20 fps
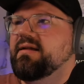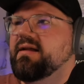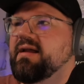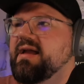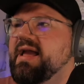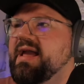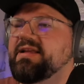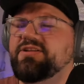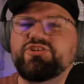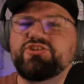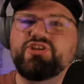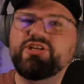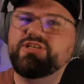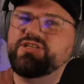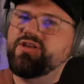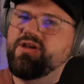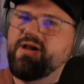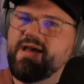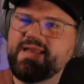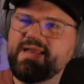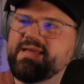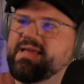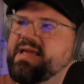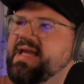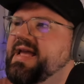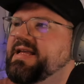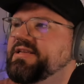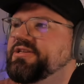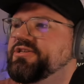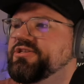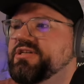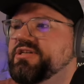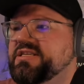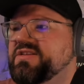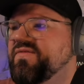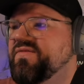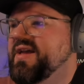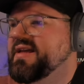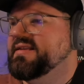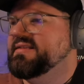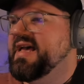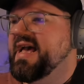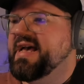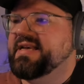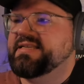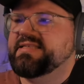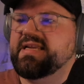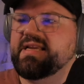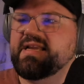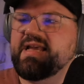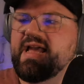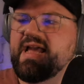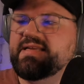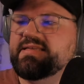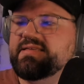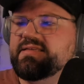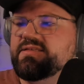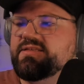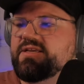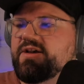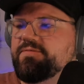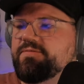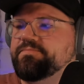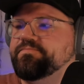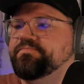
it's just good. It's just fantastic, guys. So